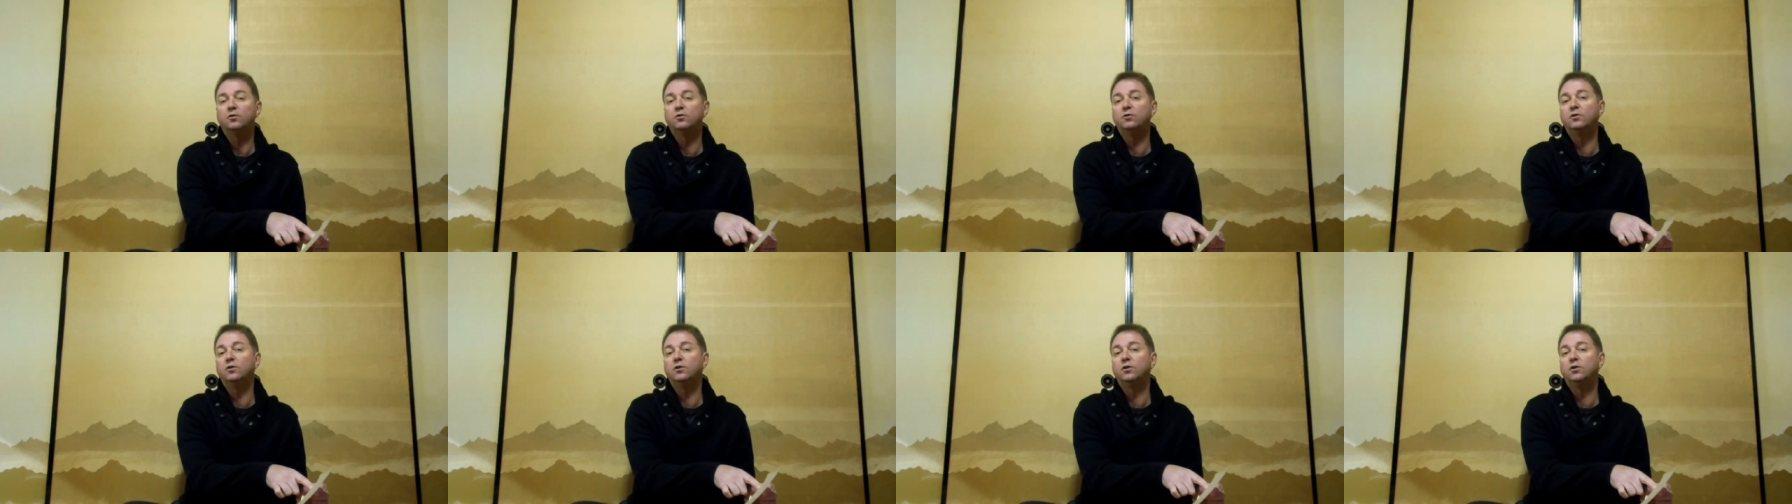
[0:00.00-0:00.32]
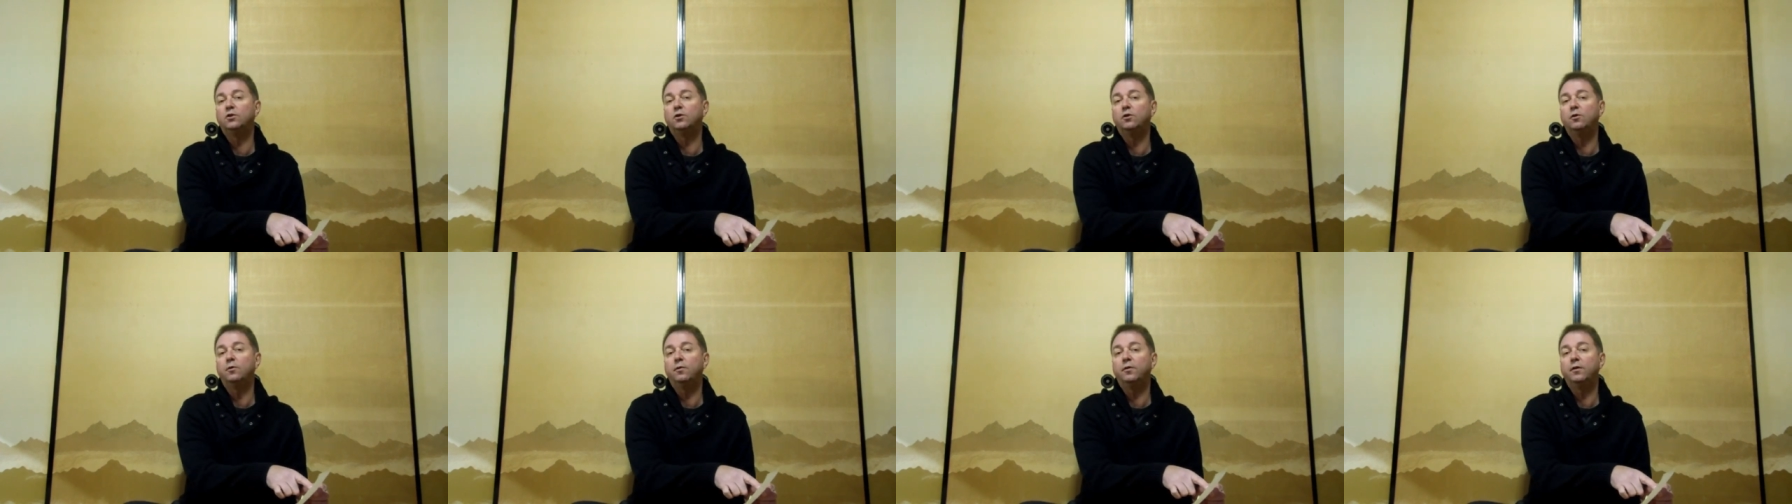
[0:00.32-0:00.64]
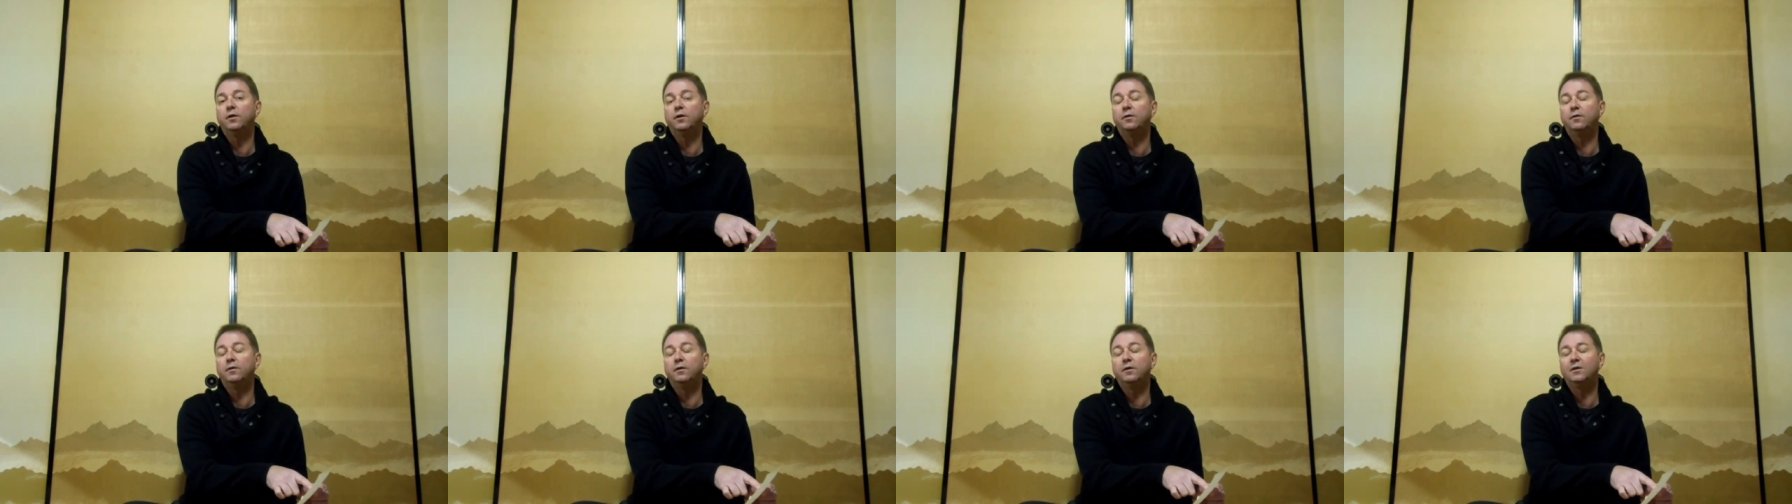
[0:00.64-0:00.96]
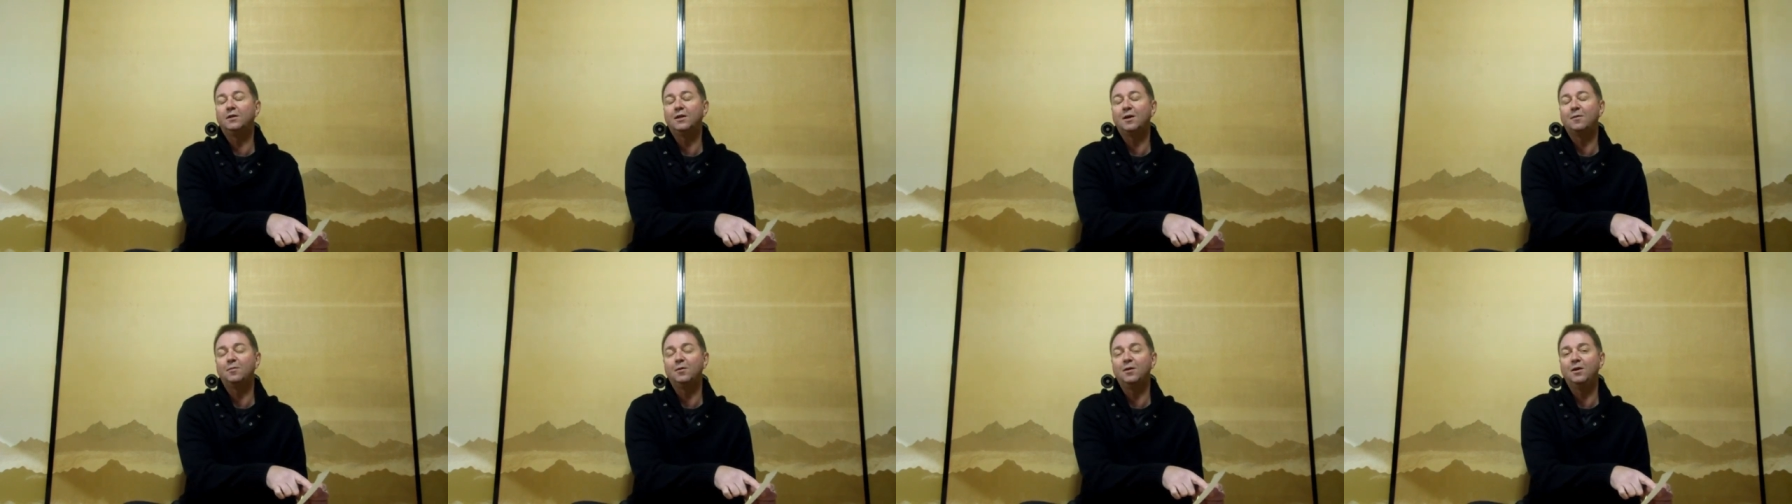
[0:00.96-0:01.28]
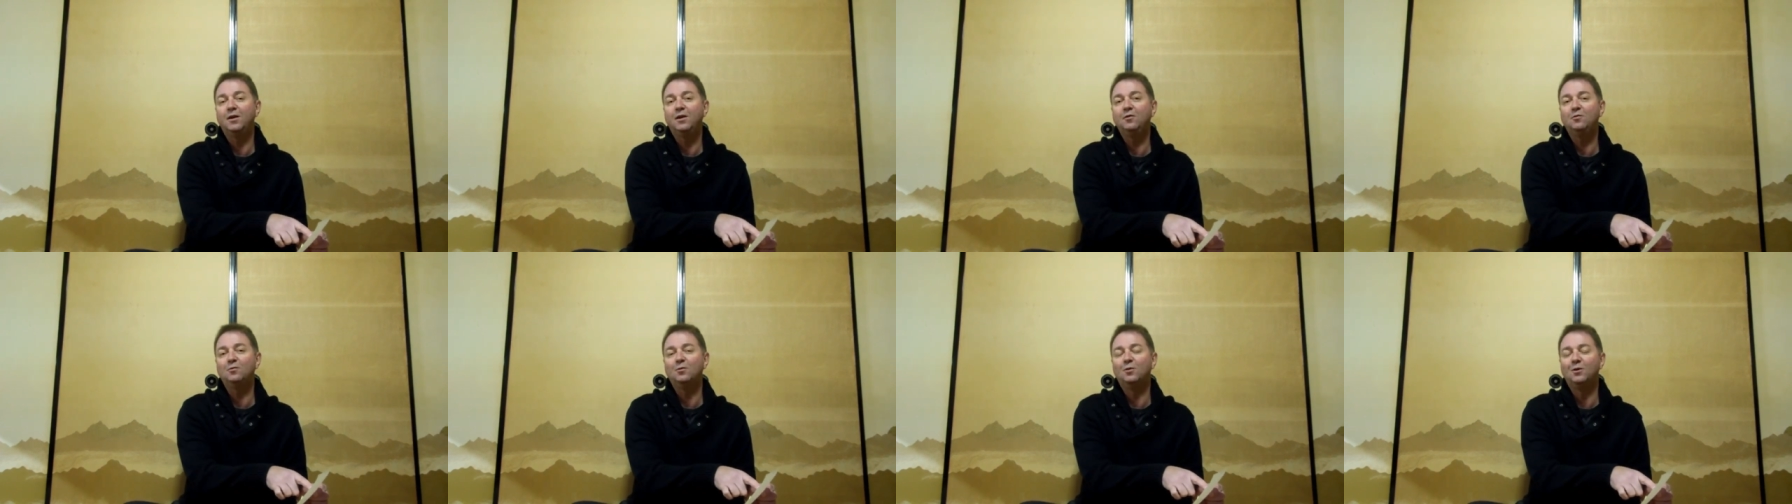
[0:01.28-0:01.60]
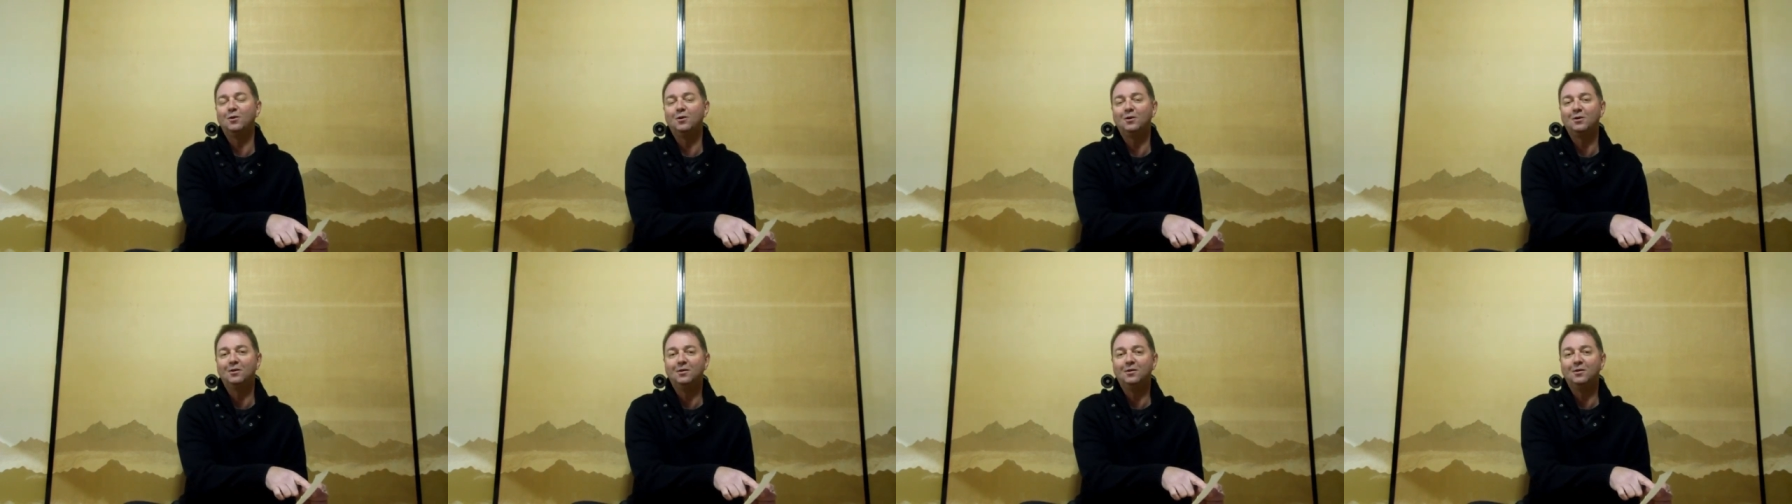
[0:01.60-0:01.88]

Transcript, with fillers: you the Ger the, the Japanese word.